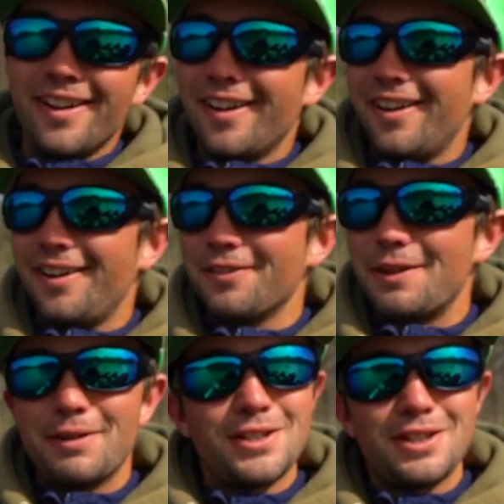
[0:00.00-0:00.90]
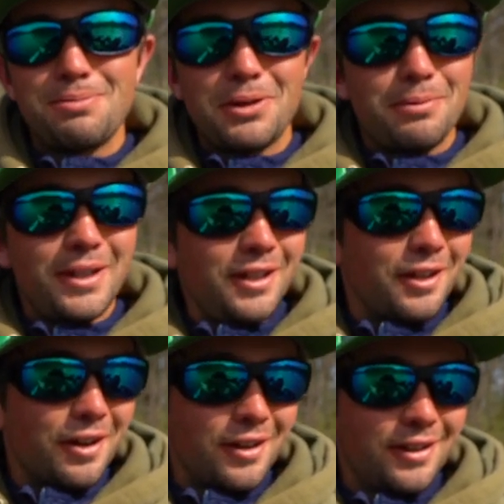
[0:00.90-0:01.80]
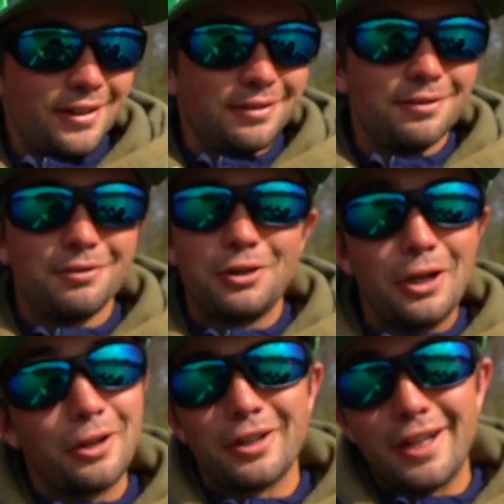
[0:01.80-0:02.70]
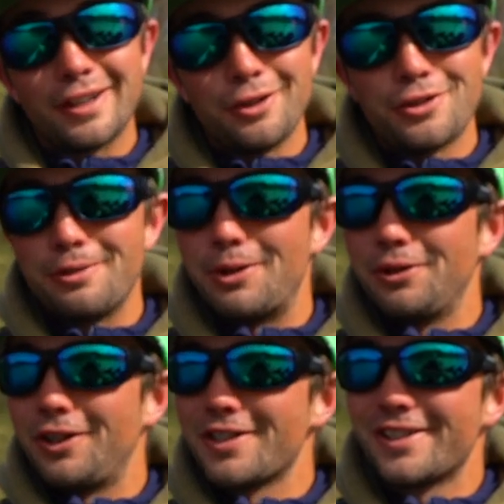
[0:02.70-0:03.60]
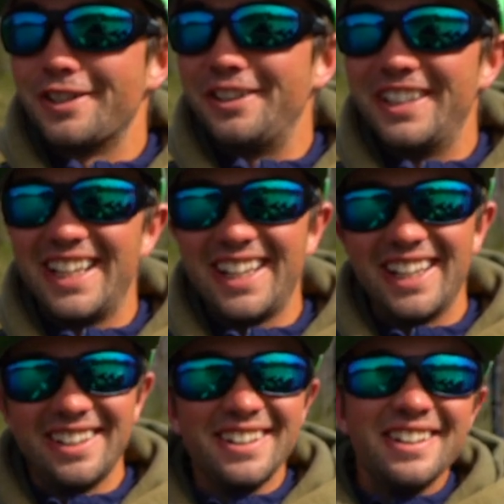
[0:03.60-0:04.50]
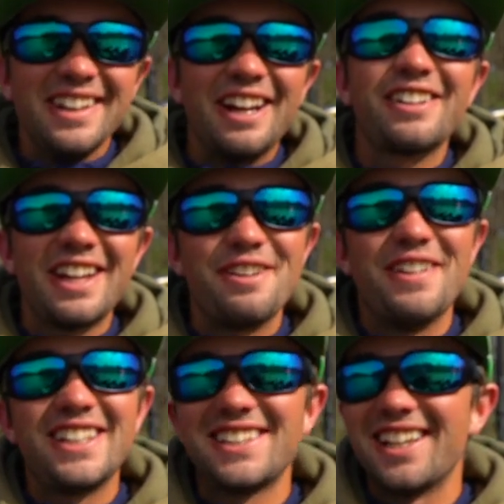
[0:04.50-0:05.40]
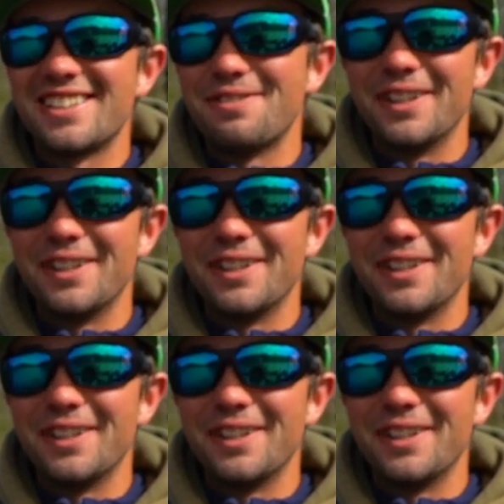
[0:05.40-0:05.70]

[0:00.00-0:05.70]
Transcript: They must just put him in here. We are kind of close to the boat launch, so that would kind of make sense.